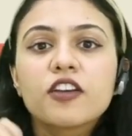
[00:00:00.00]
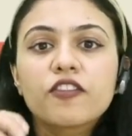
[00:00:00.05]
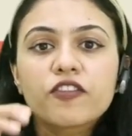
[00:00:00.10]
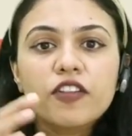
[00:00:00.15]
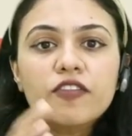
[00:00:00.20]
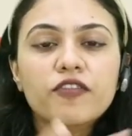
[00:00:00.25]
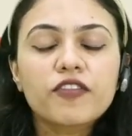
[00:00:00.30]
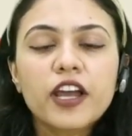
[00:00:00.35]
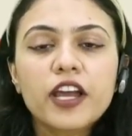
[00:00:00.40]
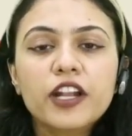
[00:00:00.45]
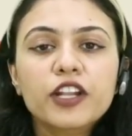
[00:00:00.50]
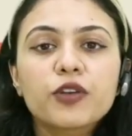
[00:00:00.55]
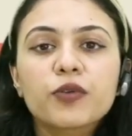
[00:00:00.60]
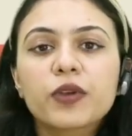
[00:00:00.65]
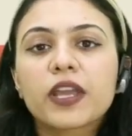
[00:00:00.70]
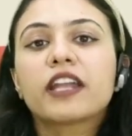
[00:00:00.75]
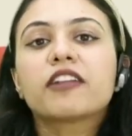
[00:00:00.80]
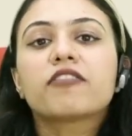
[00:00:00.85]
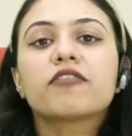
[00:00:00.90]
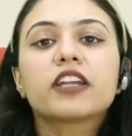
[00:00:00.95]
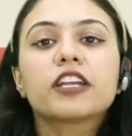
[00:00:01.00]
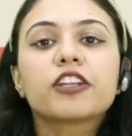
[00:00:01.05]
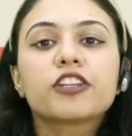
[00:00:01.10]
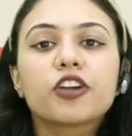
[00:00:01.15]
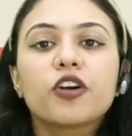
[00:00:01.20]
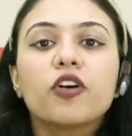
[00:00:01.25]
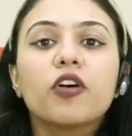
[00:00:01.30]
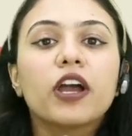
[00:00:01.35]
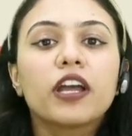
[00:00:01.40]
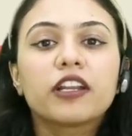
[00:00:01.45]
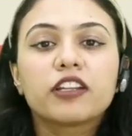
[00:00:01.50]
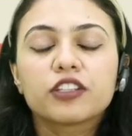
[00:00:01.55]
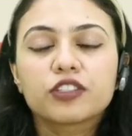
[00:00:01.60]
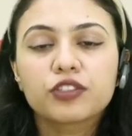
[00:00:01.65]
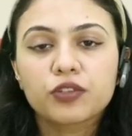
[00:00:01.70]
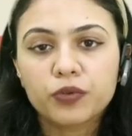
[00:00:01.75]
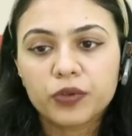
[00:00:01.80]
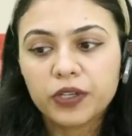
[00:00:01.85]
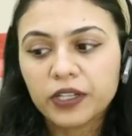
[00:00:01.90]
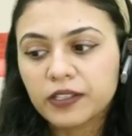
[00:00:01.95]
from where you can read your
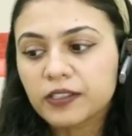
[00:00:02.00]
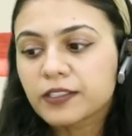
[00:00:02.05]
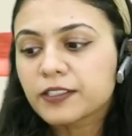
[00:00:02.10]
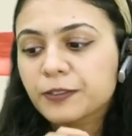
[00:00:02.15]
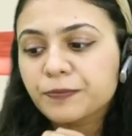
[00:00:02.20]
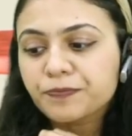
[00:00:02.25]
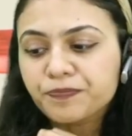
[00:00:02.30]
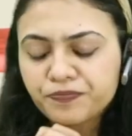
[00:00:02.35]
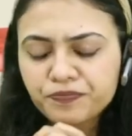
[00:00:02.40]
editorials.